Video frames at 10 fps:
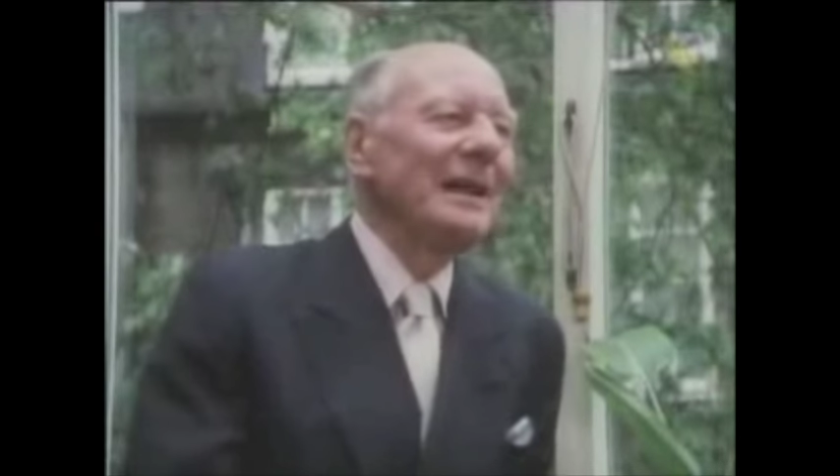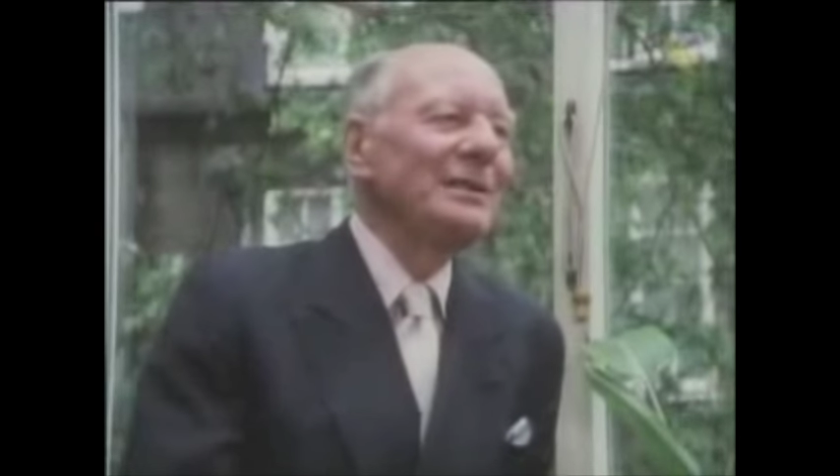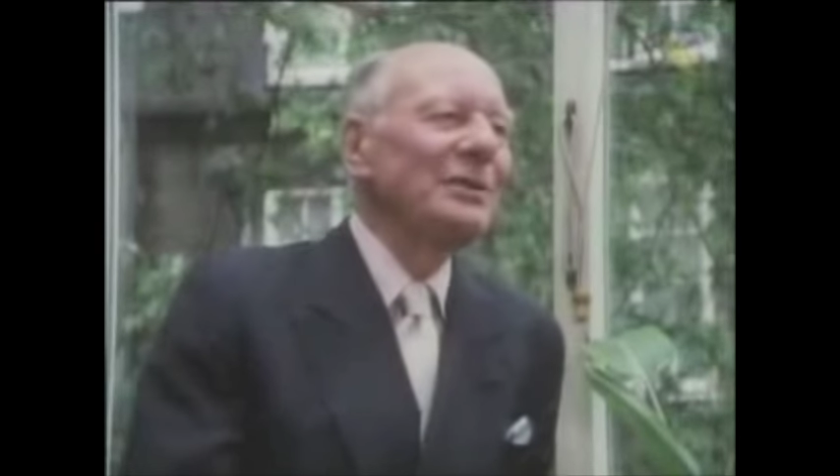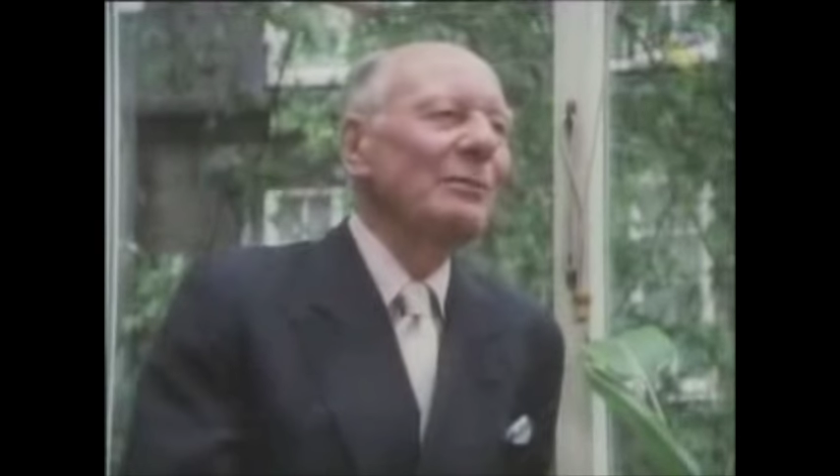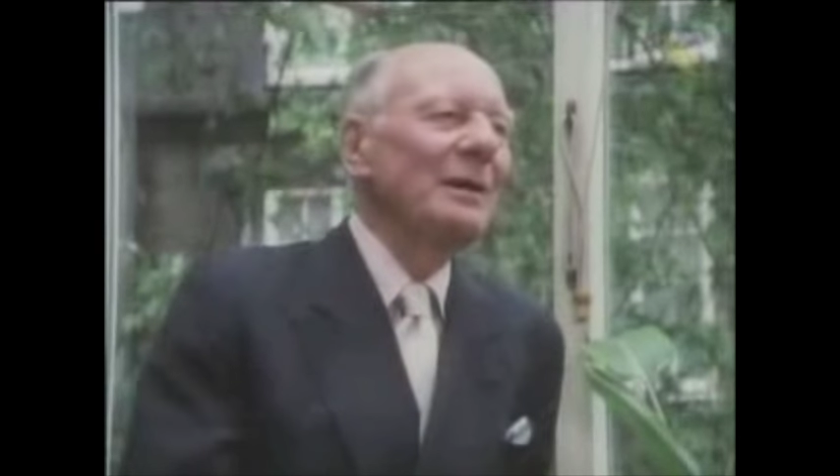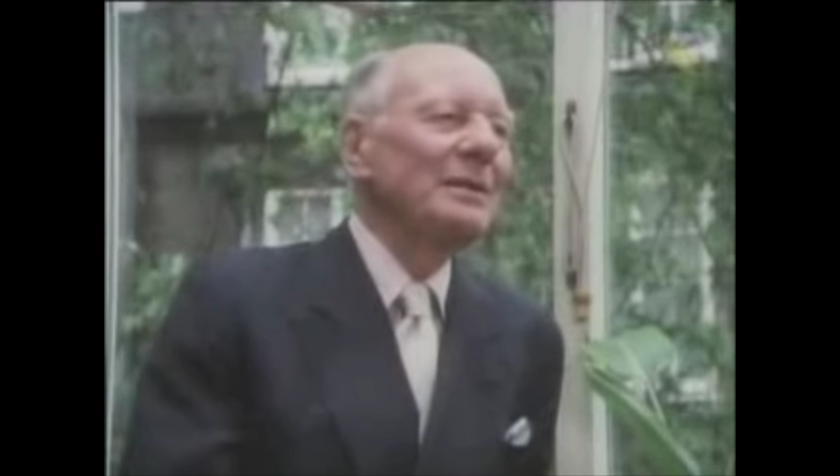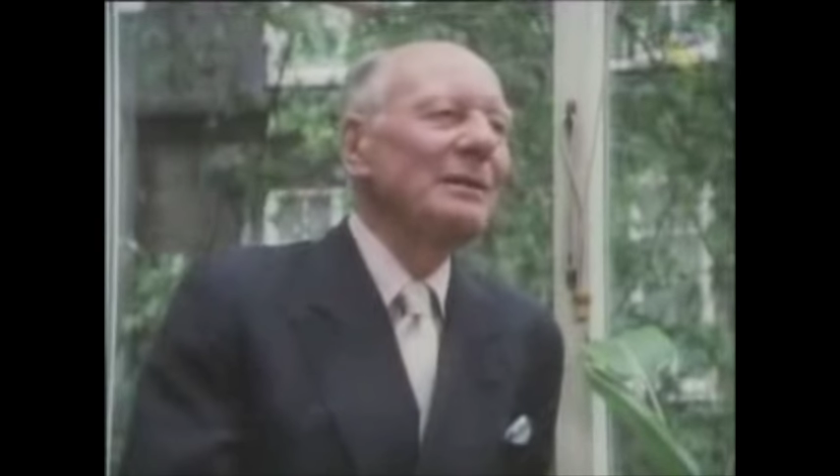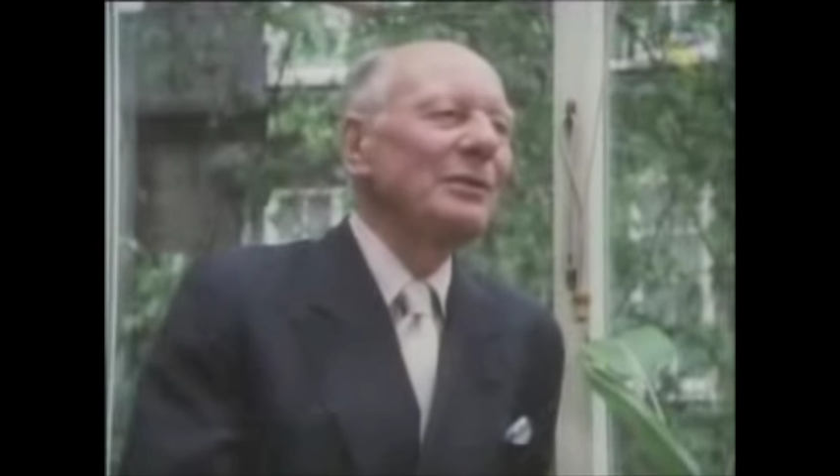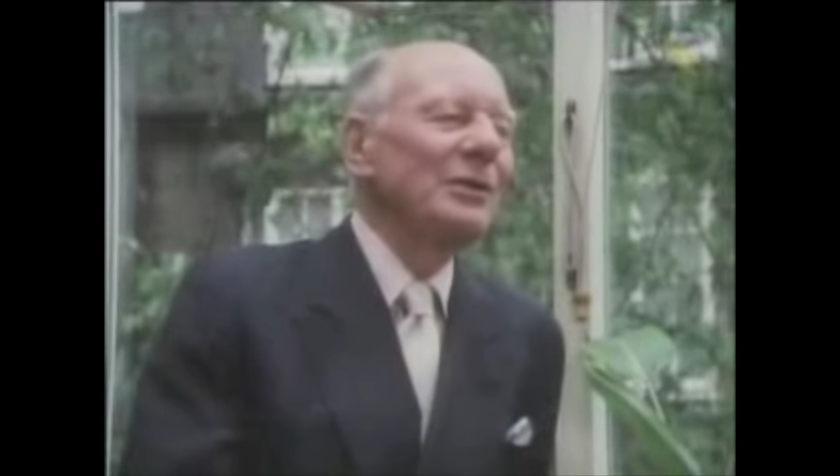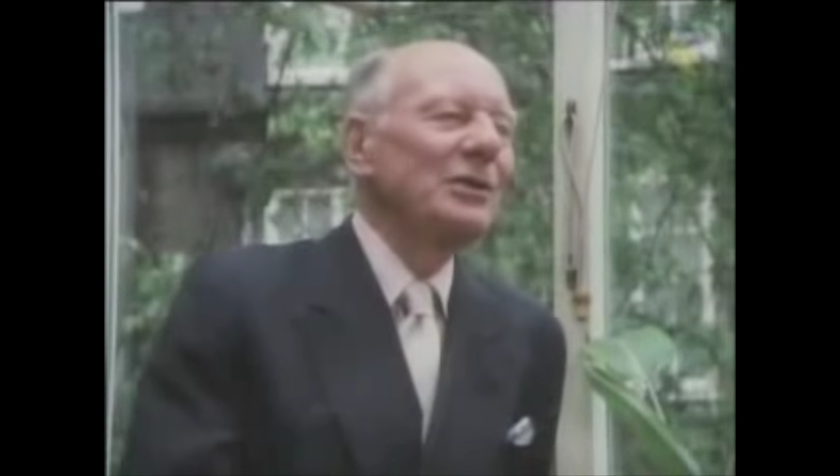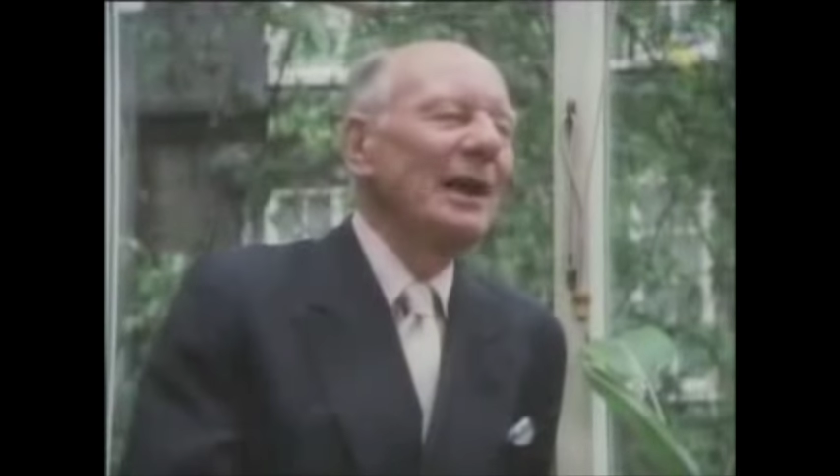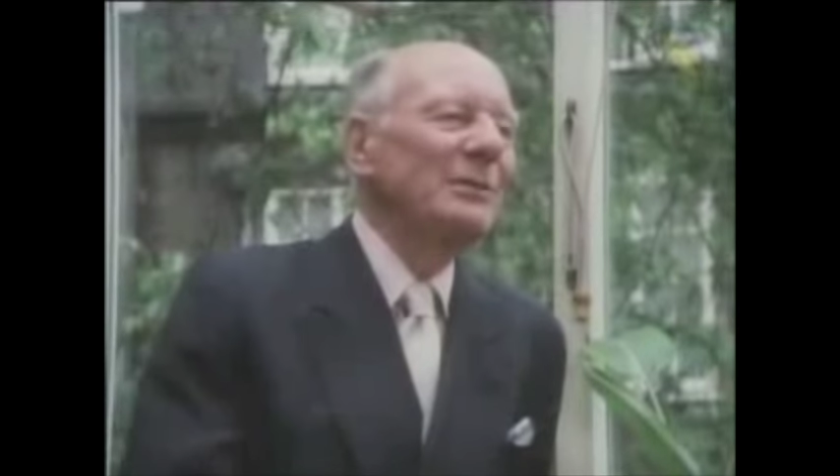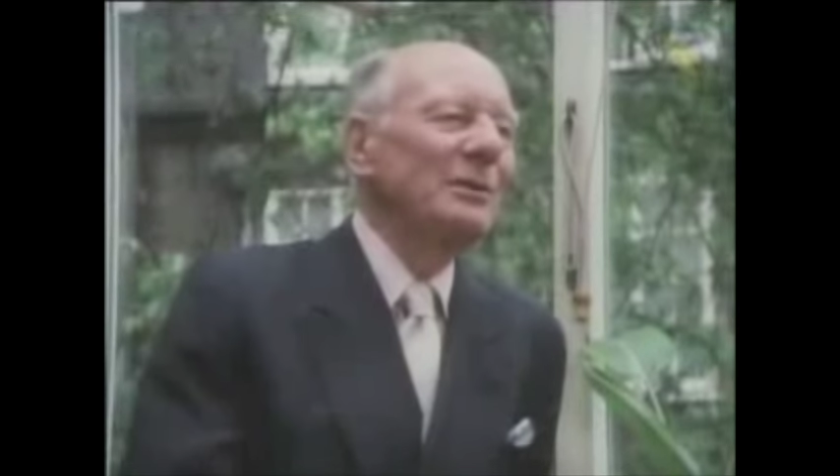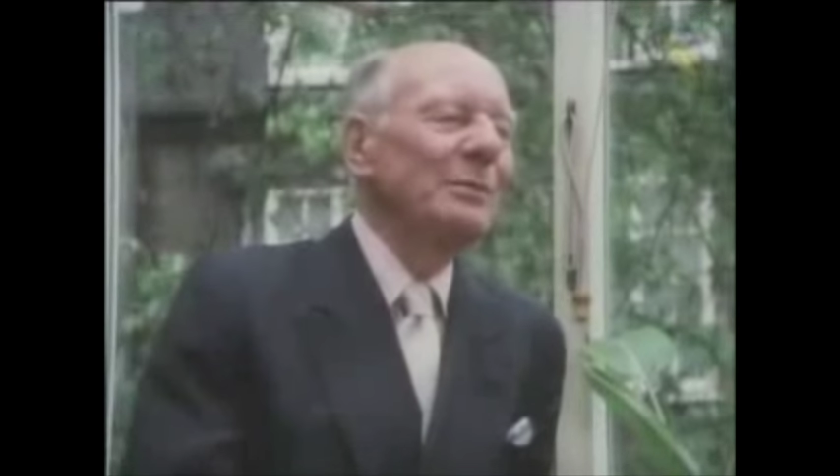I saw myself in the Chimes at